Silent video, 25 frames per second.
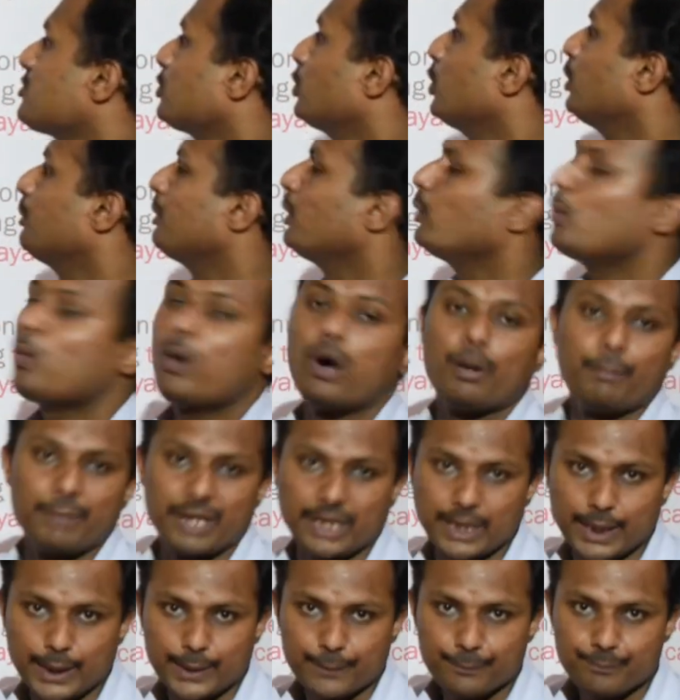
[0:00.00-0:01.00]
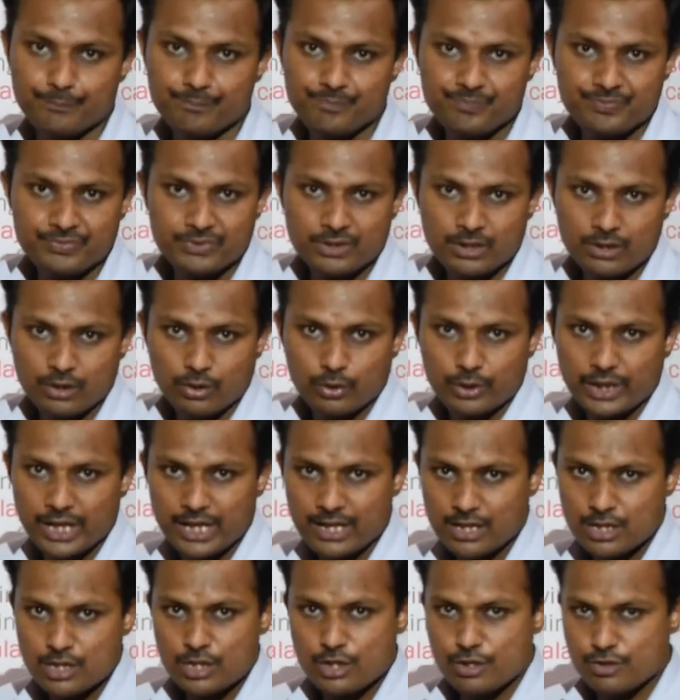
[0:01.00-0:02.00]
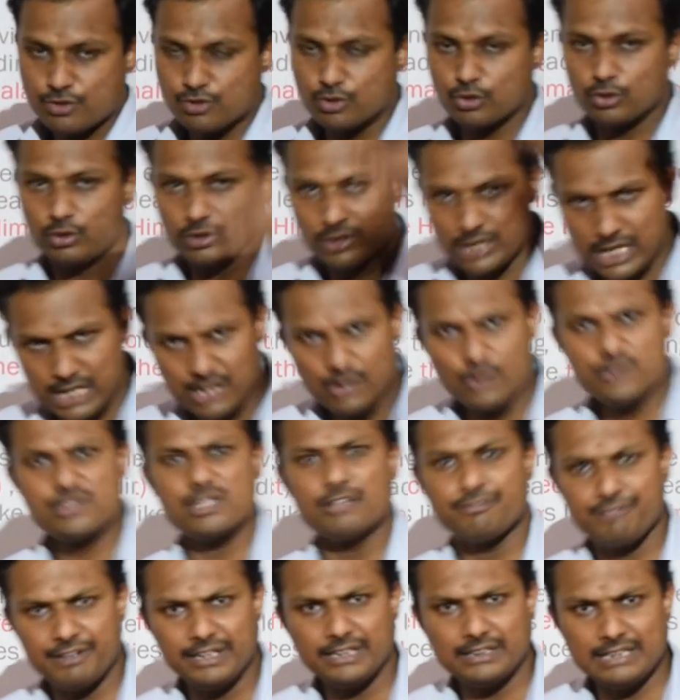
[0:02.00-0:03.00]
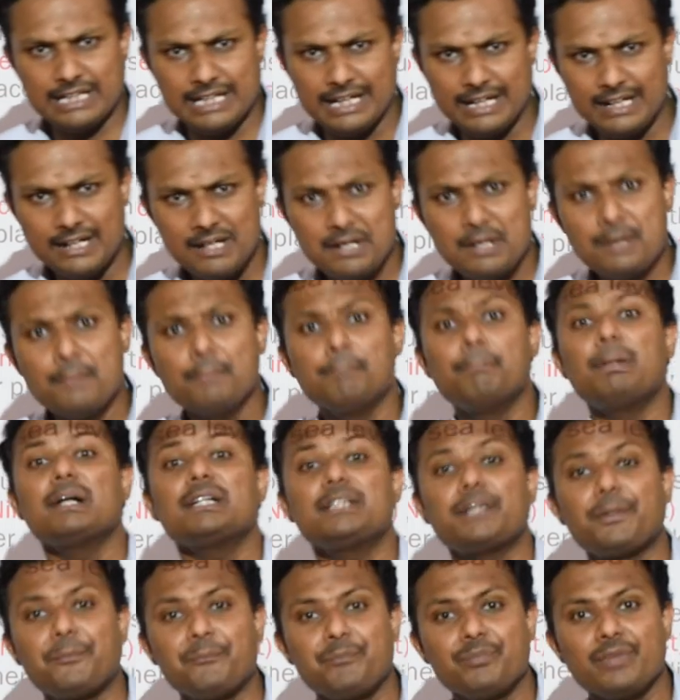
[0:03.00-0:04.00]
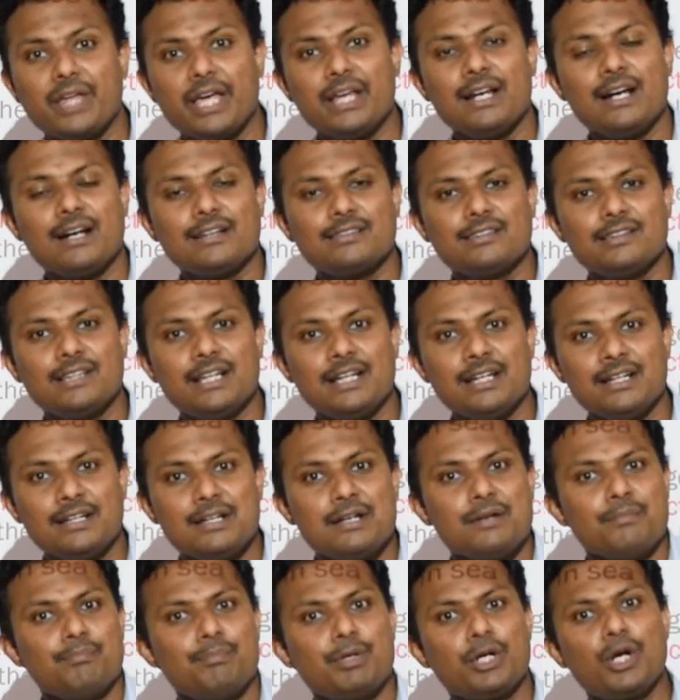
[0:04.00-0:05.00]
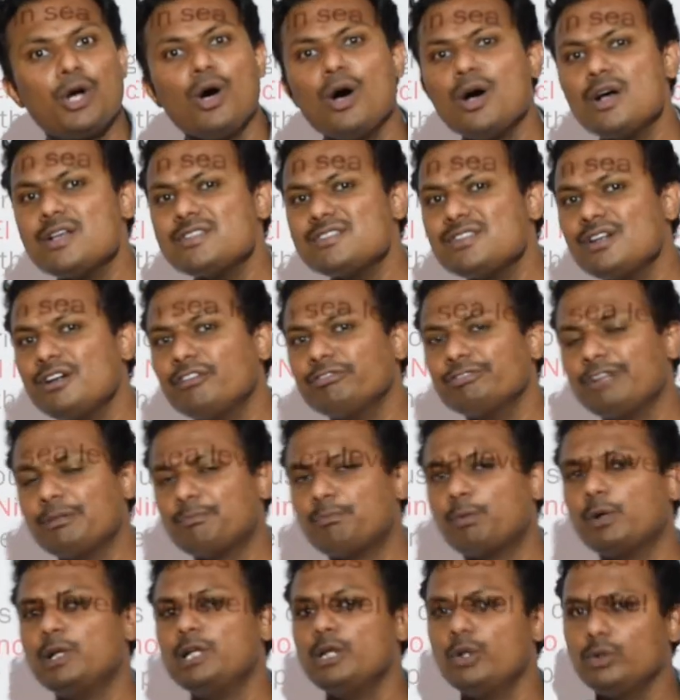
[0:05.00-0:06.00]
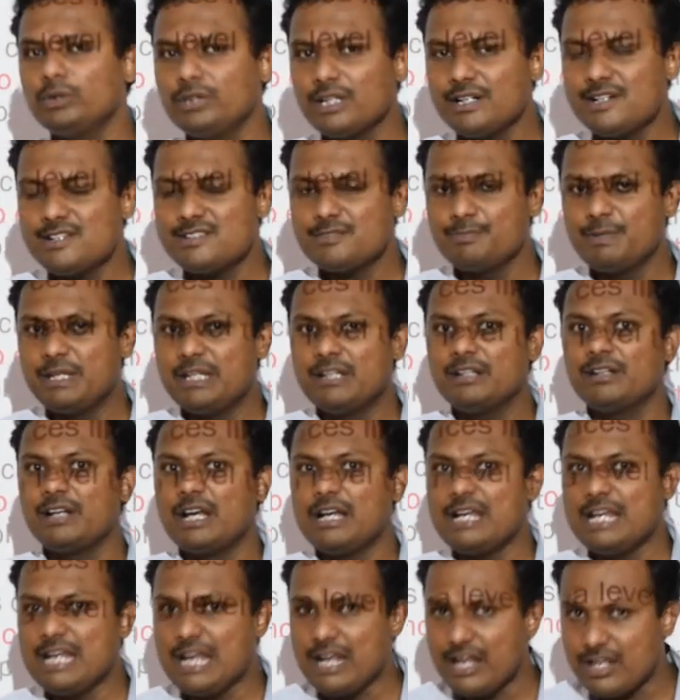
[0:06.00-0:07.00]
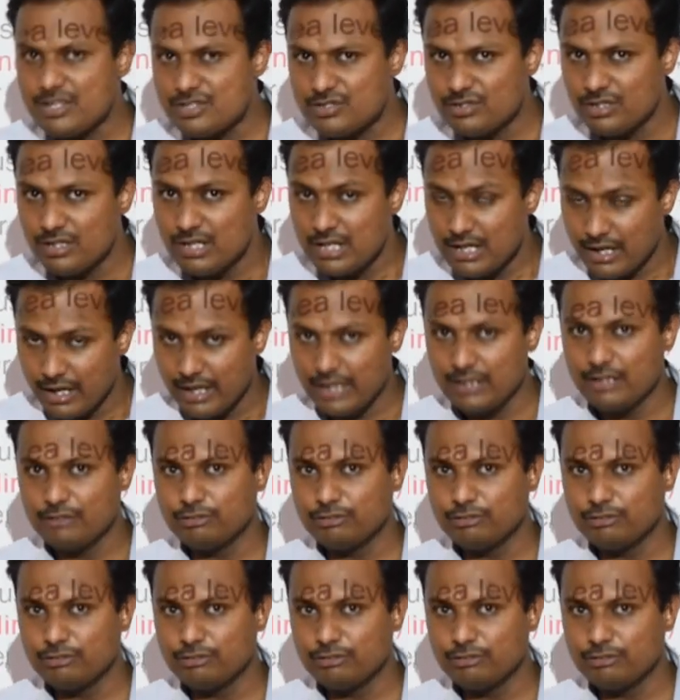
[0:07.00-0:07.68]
global warming. Okay, so greenhouse effect, but because of the pollutants being released in the